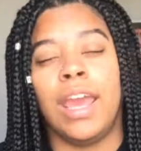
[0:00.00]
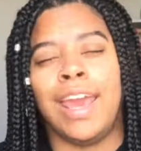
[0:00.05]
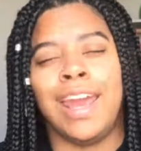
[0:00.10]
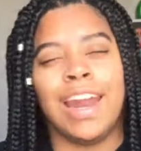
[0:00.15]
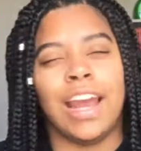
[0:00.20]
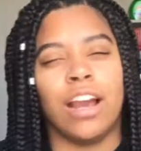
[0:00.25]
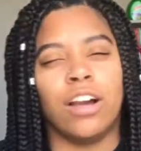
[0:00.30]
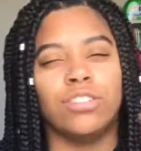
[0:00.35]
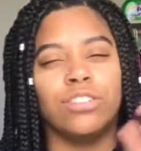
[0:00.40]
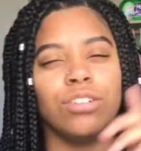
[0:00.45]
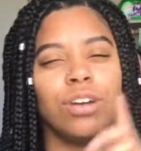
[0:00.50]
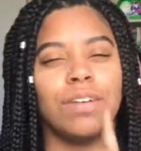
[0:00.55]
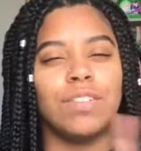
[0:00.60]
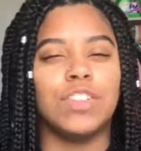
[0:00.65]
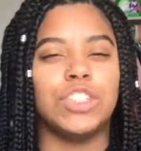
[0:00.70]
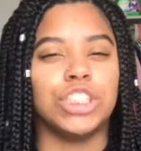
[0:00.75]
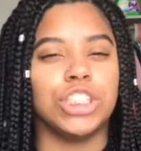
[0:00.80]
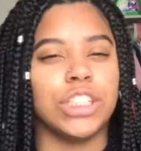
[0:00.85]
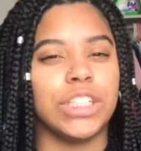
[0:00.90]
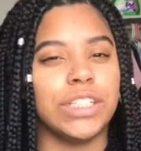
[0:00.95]
And I also have
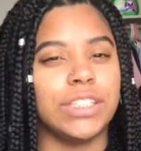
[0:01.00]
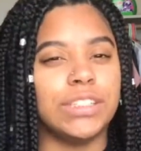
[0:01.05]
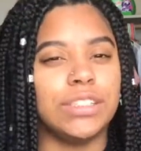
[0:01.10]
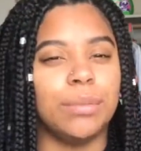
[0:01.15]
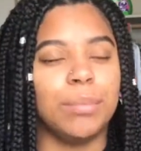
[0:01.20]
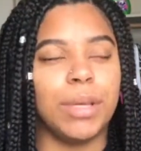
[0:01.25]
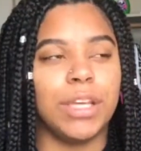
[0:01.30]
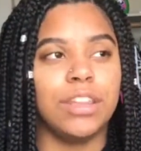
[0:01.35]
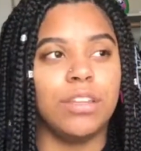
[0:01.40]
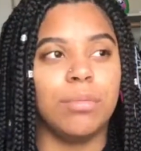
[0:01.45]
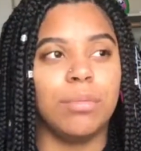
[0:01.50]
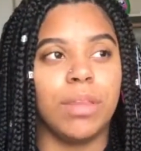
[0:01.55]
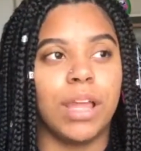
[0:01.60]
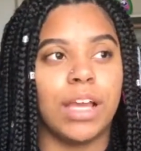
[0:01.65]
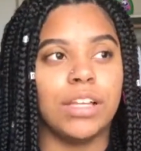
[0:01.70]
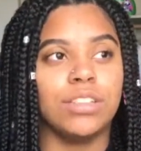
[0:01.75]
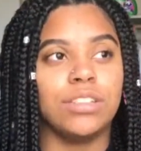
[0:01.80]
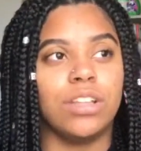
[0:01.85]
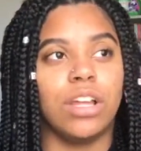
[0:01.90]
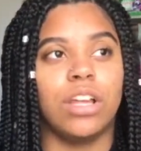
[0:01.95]
a trick to make them
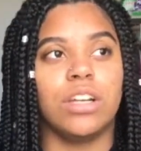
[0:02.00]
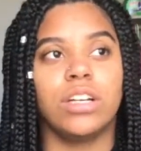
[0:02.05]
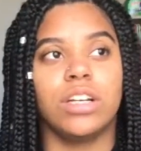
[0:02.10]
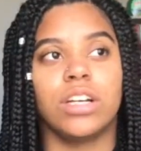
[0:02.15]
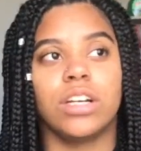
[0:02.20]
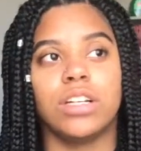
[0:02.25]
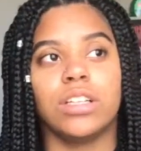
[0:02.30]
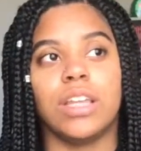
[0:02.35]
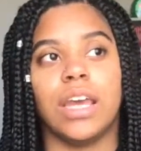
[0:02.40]
last longer,